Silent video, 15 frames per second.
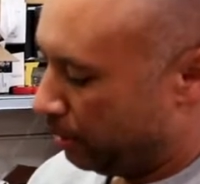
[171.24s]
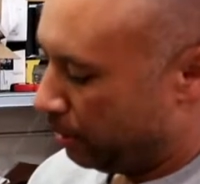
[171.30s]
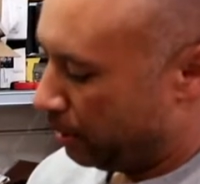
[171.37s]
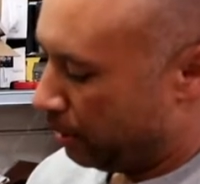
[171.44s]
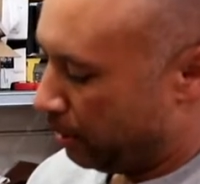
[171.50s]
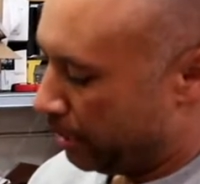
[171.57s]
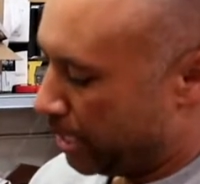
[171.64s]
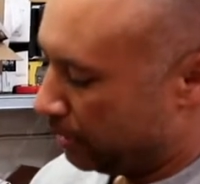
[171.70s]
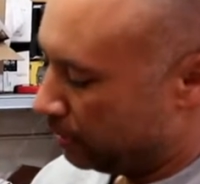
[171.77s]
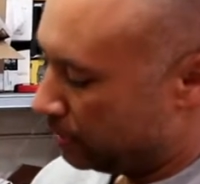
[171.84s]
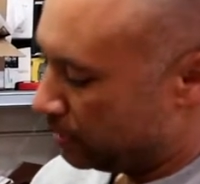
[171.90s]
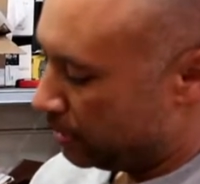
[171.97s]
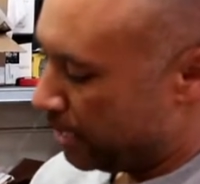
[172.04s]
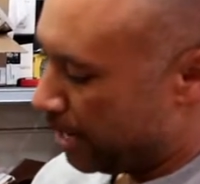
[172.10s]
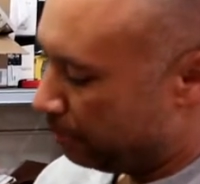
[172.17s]
Uh, got
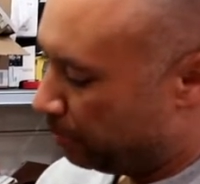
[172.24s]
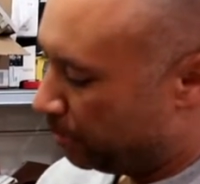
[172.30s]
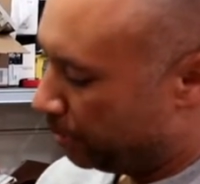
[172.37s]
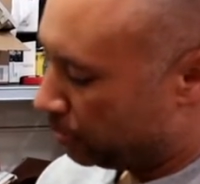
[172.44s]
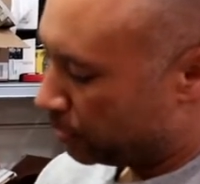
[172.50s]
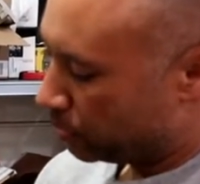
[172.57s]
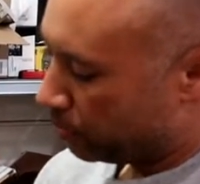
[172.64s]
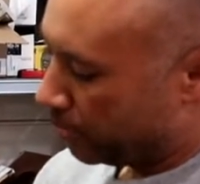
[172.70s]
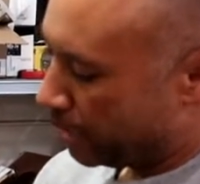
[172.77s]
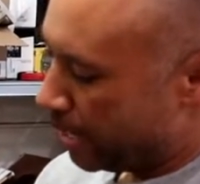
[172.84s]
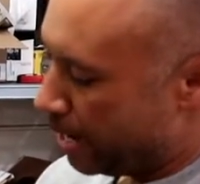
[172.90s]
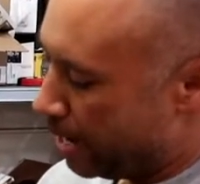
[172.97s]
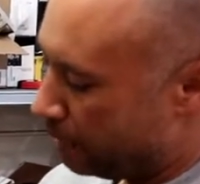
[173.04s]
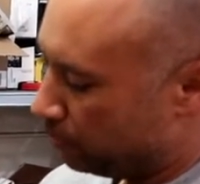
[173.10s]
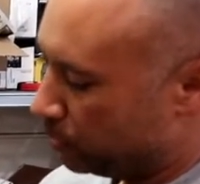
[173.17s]
this at Napa, it's a three and a
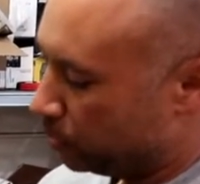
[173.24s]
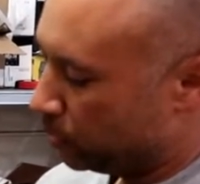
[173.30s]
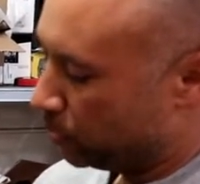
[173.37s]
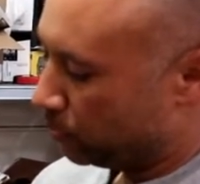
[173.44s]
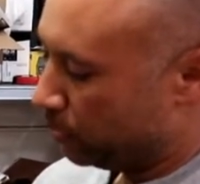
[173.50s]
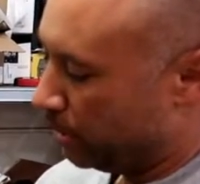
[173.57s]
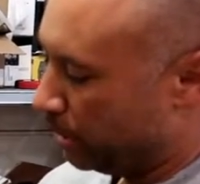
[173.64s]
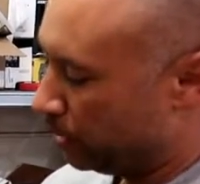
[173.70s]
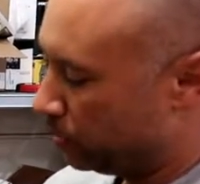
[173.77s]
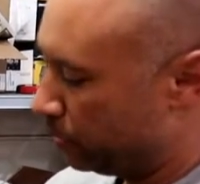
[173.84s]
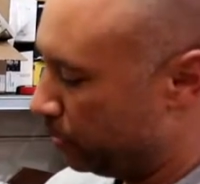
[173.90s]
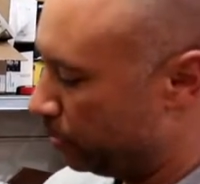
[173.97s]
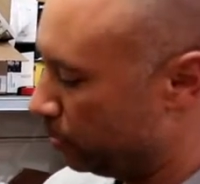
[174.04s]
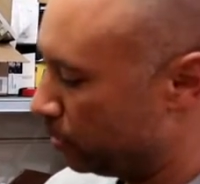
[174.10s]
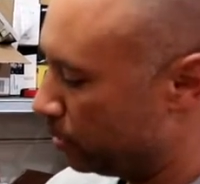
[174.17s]
half to a three inch
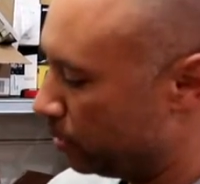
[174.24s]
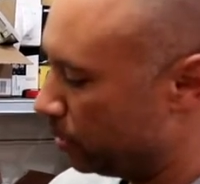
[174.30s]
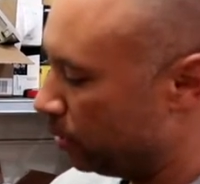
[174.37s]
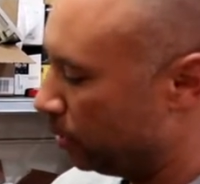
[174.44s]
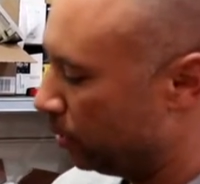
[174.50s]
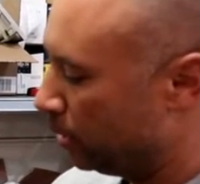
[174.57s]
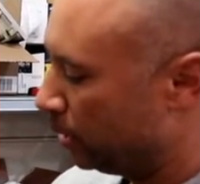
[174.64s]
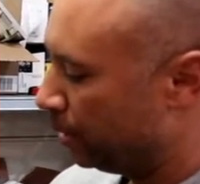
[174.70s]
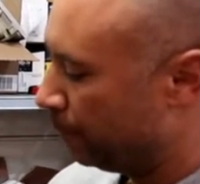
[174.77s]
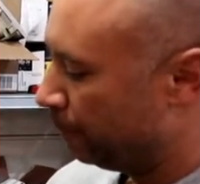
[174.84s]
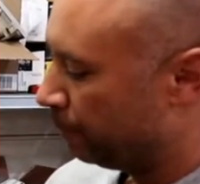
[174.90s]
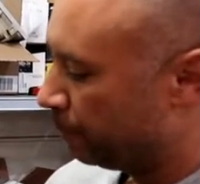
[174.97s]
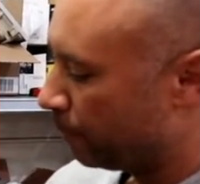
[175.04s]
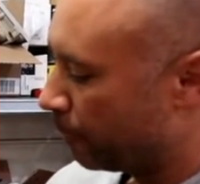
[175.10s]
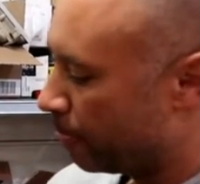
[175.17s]
reducer.
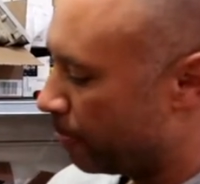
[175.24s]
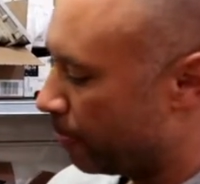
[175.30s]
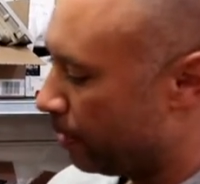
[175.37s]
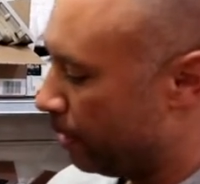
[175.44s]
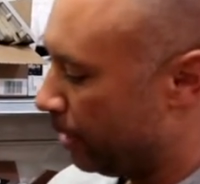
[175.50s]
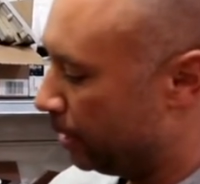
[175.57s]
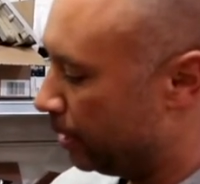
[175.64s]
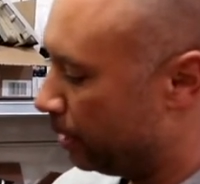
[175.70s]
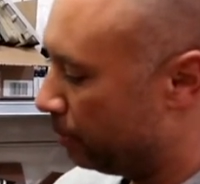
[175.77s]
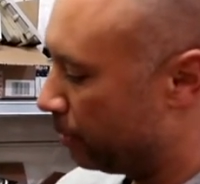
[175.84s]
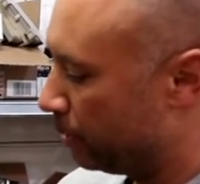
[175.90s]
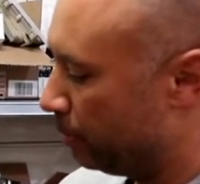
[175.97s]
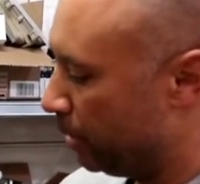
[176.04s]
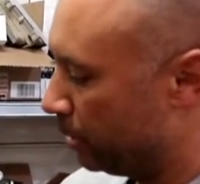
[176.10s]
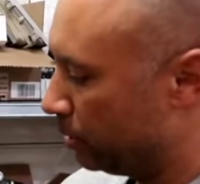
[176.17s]
And uh, we're
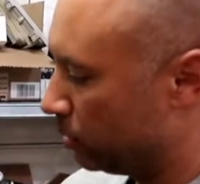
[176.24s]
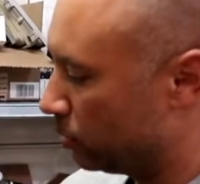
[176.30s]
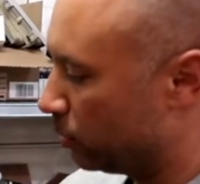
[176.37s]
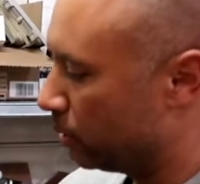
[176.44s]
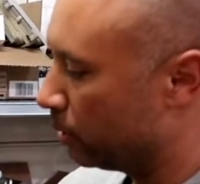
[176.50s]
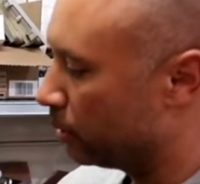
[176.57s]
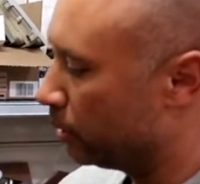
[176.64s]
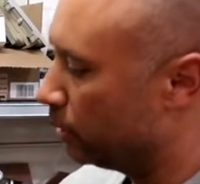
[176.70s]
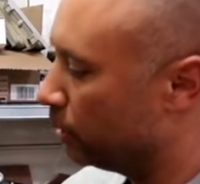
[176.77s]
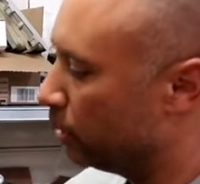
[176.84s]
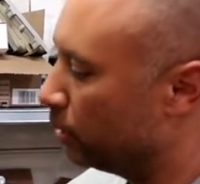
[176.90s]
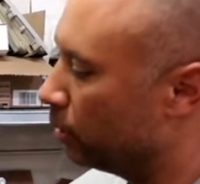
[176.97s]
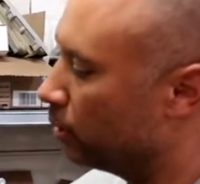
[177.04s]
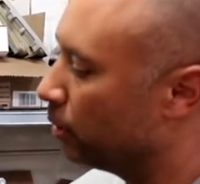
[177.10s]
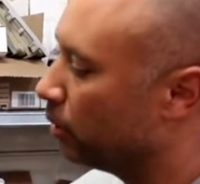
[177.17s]
going to make this work and
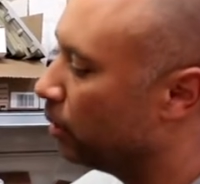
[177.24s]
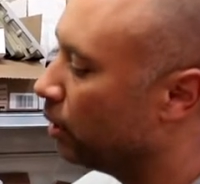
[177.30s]
then